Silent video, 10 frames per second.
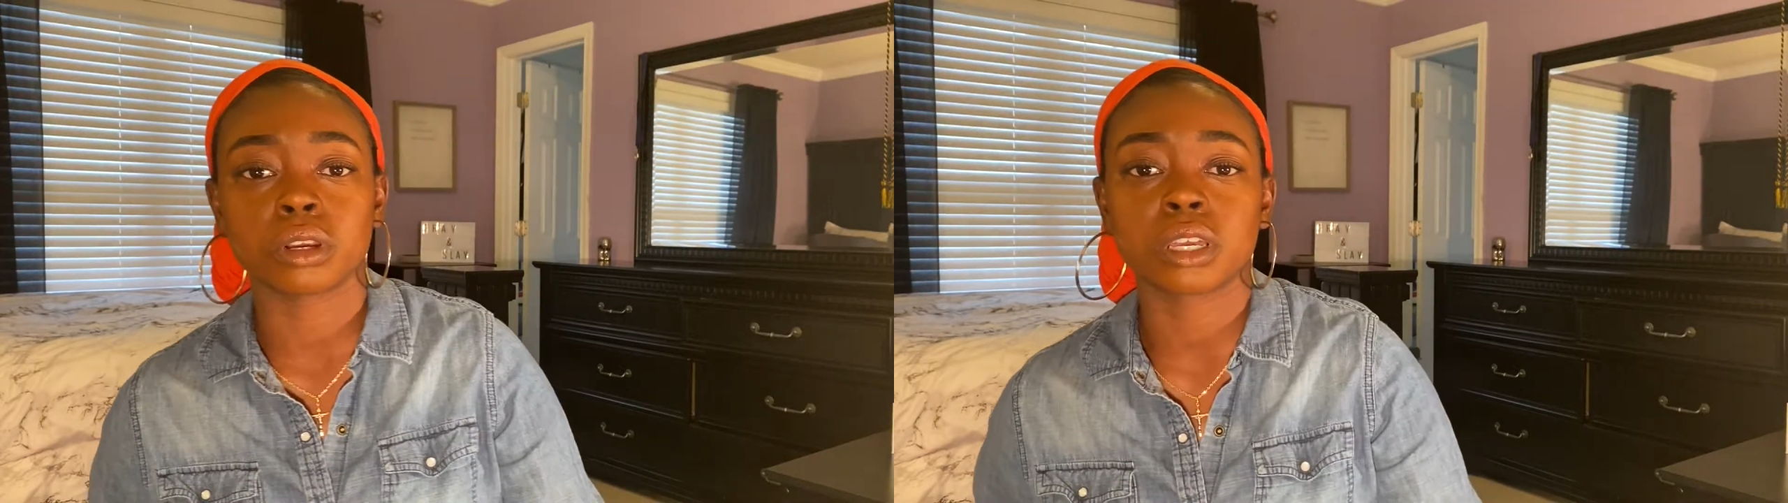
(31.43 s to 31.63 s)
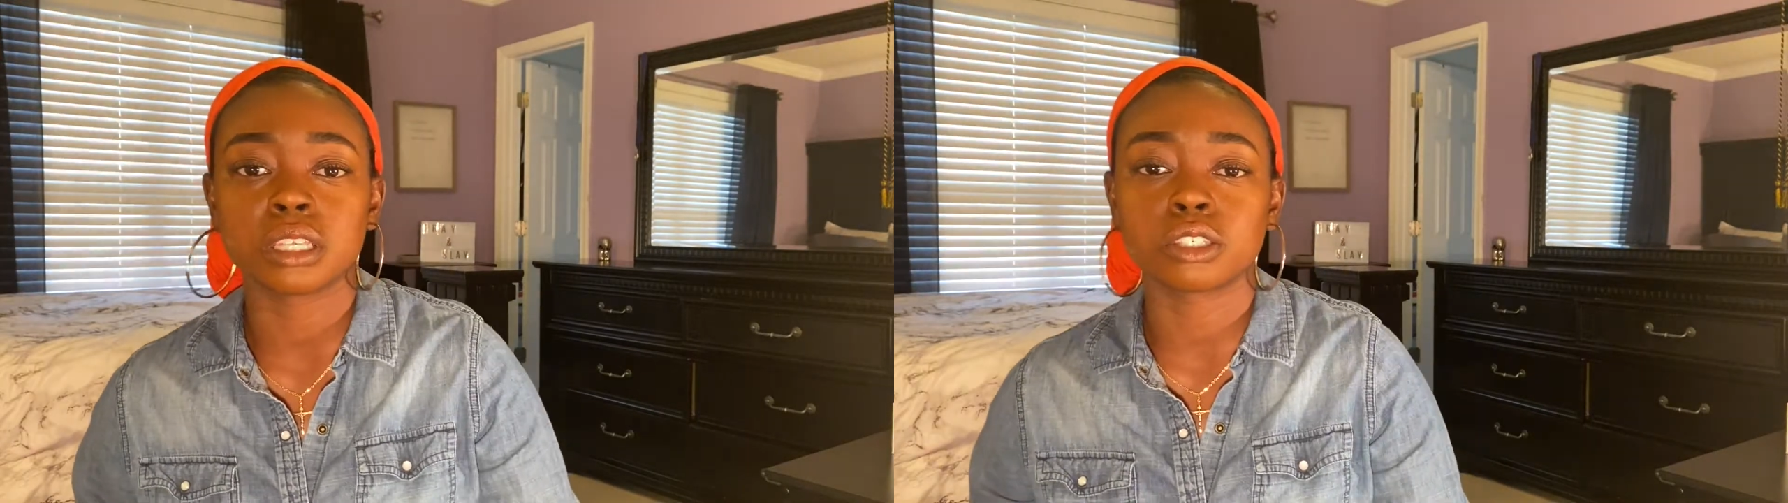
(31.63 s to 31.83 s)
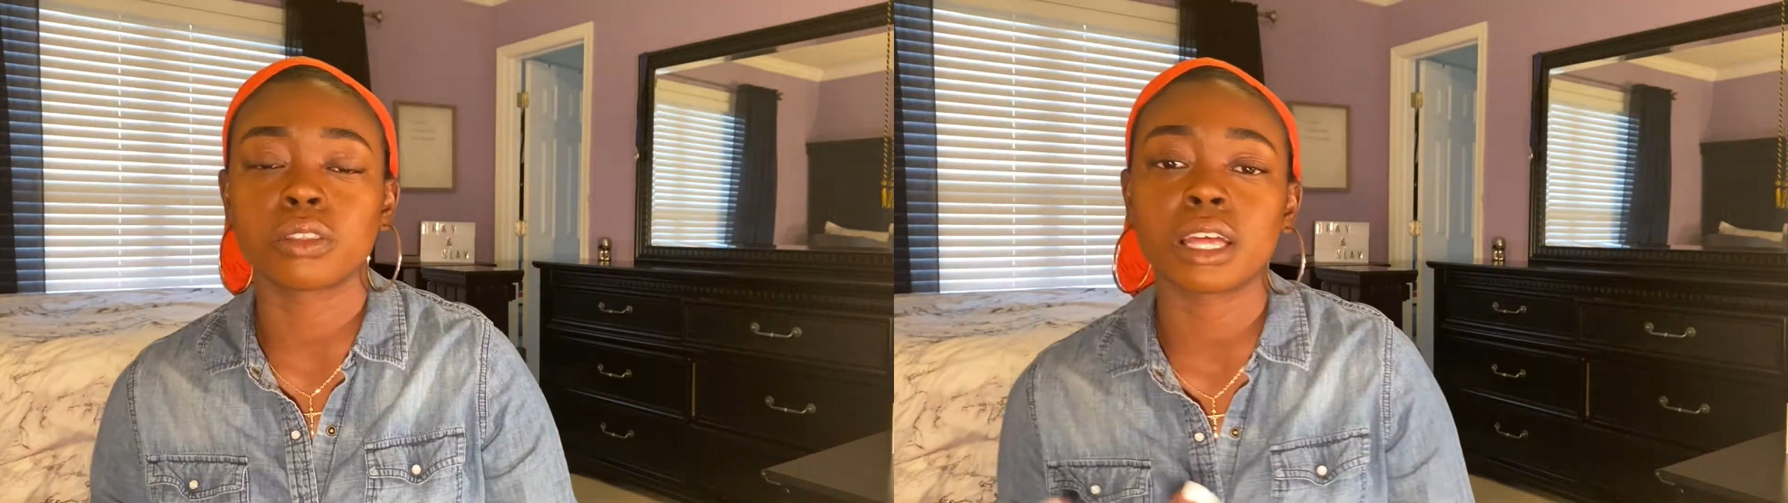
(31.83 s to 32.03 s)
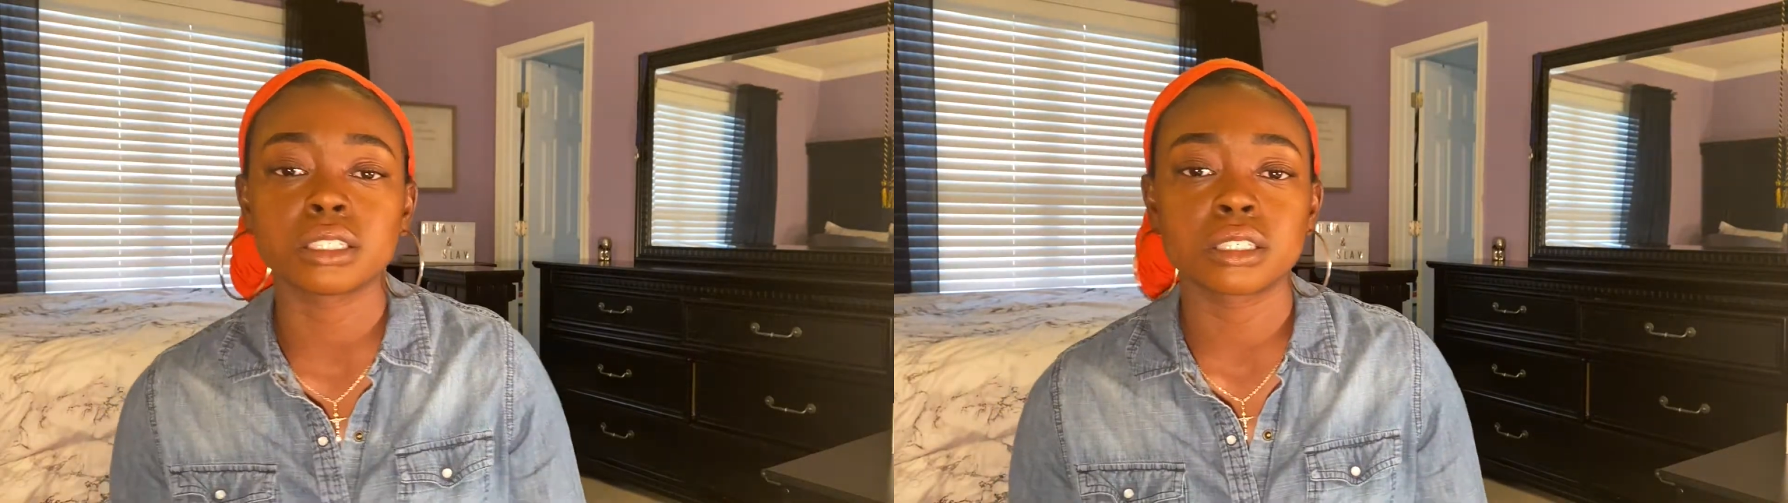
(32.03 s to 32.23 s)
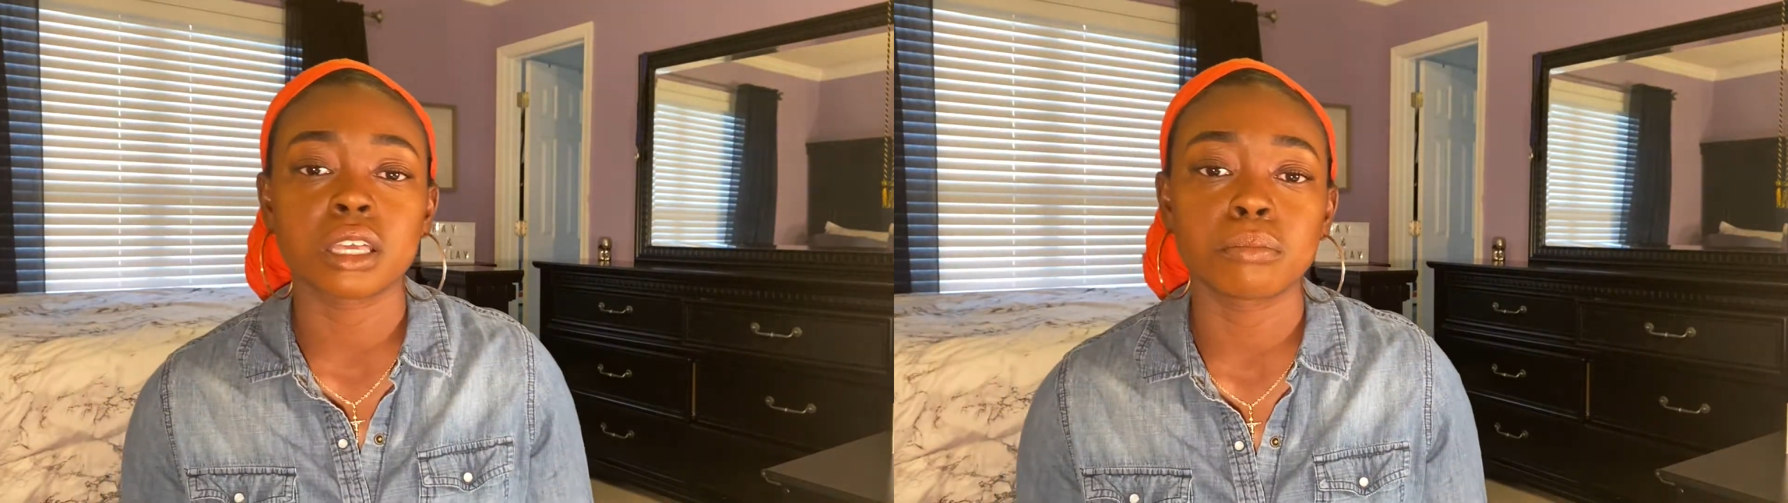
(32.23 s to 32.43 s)
And so
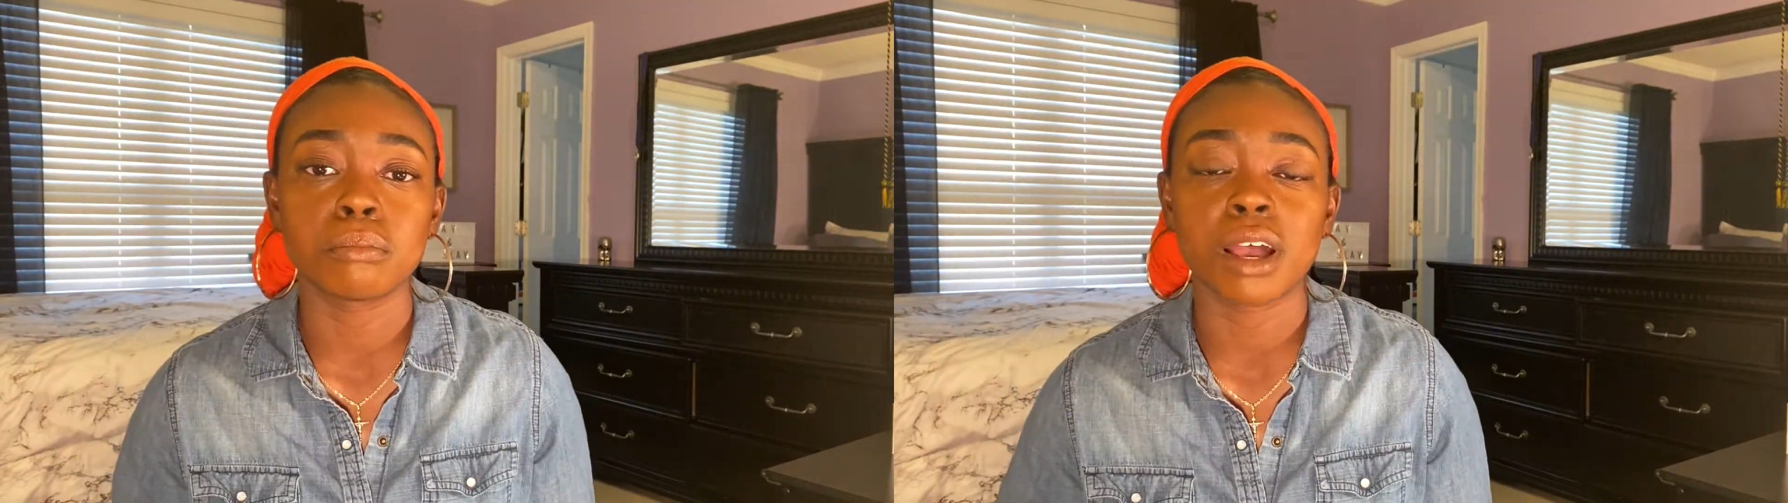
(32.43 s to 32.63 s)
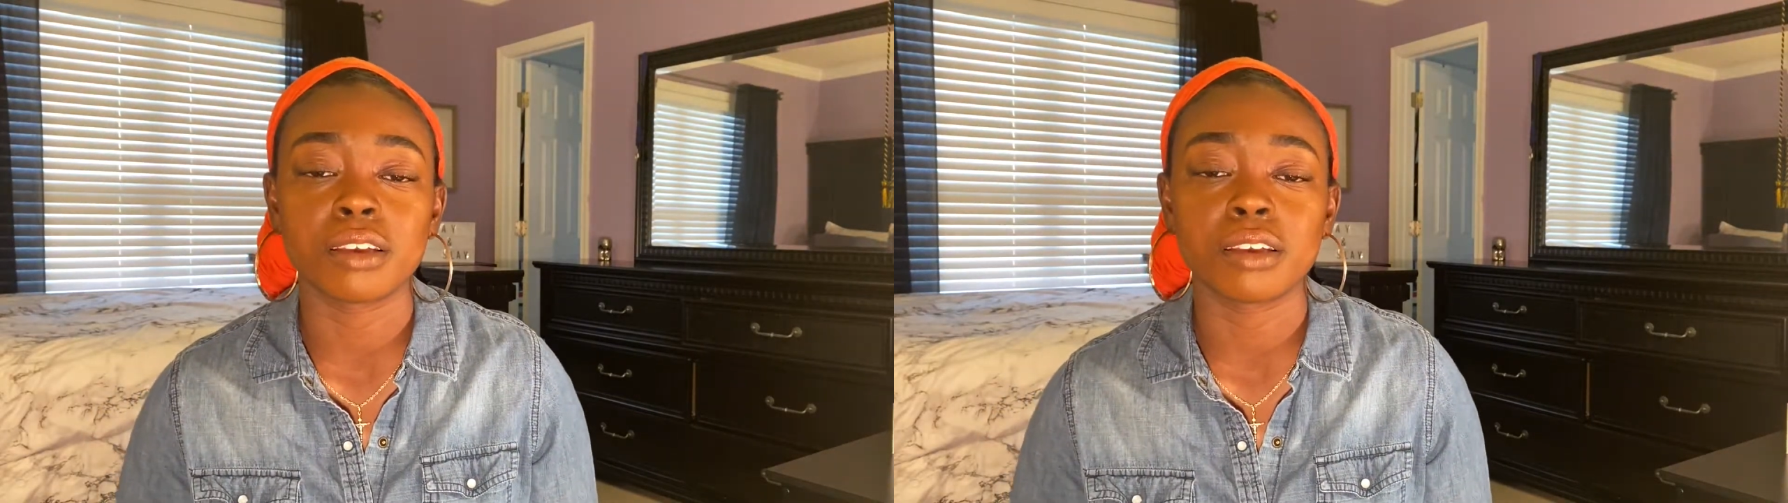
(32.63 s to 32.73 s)
that's my